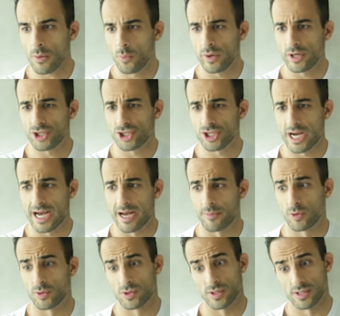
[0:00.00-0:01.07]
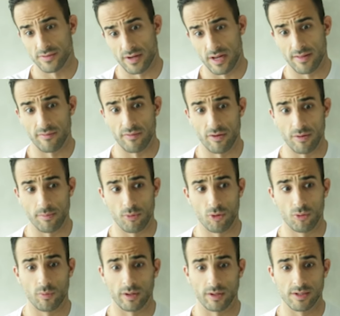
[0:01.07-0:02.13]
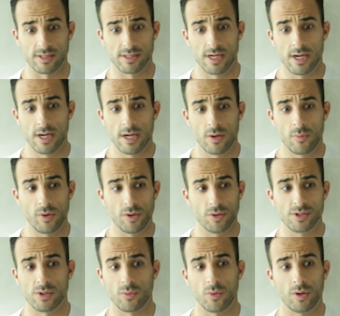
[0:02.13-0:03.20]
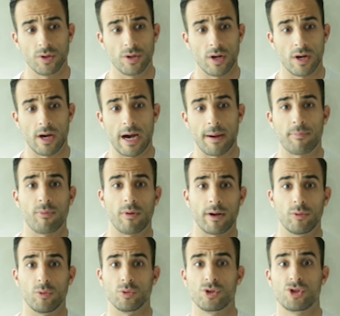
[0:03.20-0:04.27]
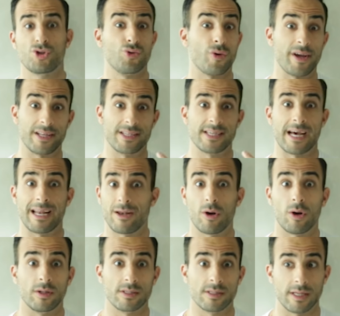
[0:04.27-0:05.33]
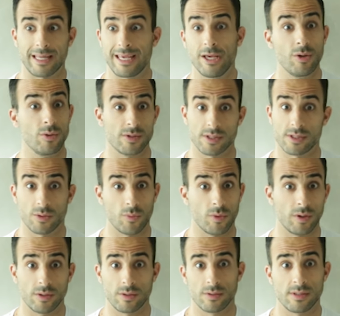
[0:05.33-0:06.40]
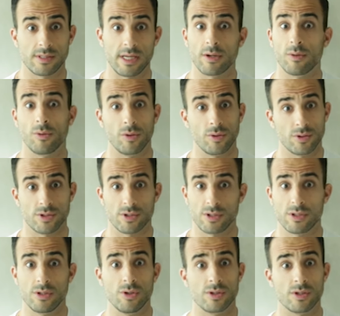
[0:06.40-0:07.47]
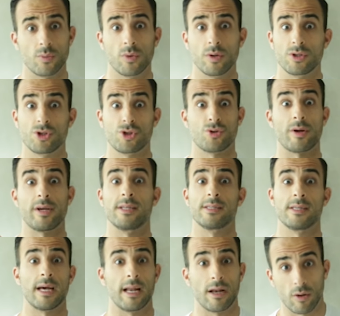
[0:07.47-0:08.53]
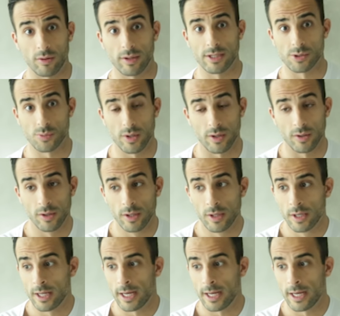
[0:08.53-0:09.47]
which also is another very important one, because we use the word upright or straight a lot, and he uses the word, Sigong used the word straight a lot as well.